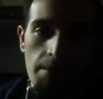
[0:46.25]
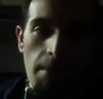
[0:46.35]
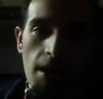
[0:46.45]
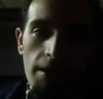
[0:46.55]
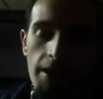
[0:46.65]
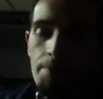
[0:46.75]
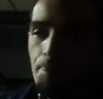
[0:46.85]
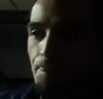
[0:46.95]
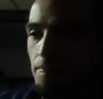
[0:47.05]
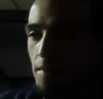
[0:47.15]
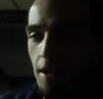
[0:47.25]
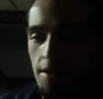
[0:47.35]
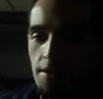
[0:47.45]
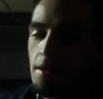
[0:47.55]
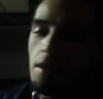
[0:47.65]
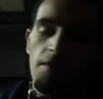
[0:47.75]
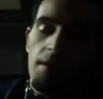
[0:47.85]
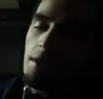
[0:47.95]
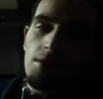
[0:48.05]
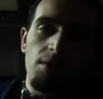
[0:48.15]
to Marty because, if
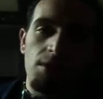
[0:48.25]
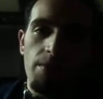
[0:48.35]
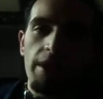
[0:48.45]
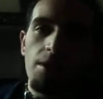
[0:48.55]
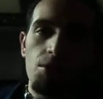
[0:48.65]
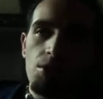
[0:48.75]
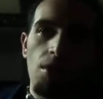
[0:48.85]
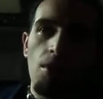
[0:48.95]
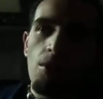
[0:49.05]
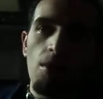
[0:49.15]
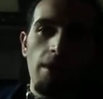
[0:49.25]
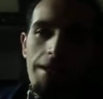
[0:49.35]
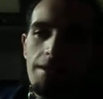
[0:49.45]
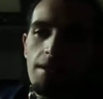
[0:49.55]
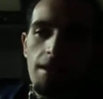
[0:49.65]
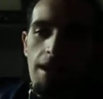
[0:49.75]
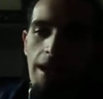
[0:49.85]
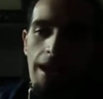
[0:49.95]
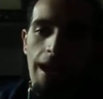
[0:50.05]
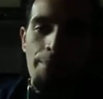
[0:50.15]
I'm going to do this radio show,
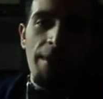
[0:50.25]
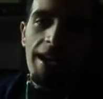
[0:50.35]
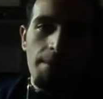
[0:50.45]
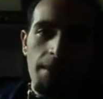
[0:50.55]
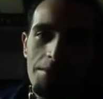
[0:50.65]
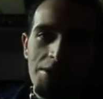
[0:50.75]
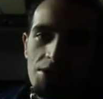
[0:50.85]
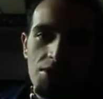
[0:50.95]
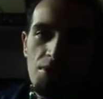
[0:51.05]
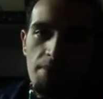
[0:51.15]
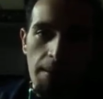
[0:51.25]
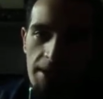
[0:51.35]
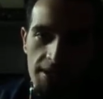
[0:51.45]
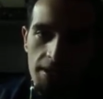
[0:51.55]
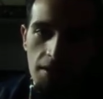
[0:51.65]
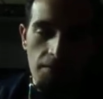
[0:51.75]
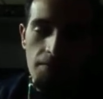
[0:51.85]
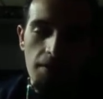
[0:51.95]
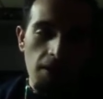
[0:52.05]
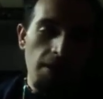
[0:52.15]
I'm not going to be able to just do it by myself.
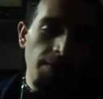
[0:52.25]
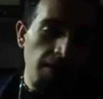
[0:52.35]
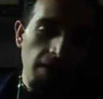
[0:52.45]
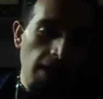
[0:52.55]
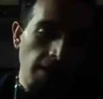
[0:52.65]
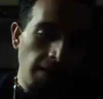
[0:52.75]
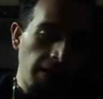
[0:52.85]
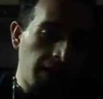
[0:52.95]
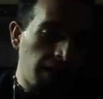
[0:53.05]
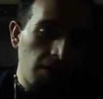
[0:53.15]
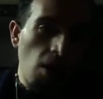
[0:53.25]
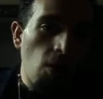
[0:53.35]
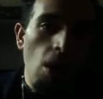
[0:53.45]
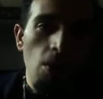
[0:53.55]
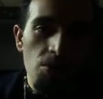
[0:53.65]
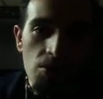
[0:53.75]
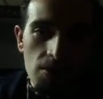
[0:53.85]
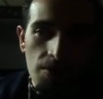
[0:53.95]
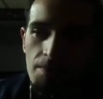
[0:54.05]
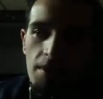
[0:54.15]
I'm going to need
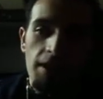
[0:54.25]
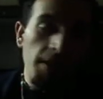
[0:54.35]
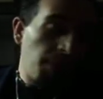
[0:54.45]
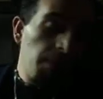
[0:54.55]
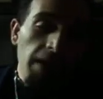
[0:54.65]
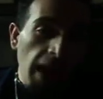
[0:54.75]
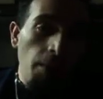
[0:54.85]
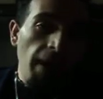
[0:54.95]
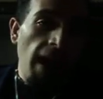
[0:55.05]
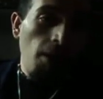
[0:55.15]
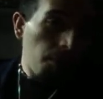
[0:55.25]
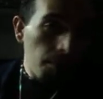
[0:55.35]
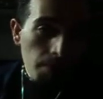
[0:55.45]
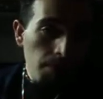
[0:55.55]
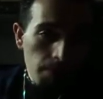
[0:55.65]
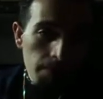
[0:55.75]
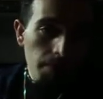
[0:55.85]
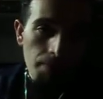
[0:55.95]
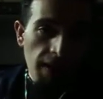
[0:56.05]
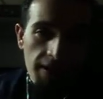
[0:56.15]
co-hosts. I'm going to need people to help me out,
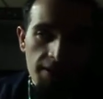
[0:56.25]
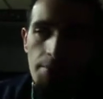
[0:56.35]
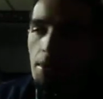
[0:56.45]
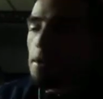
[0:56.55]
plain and simple.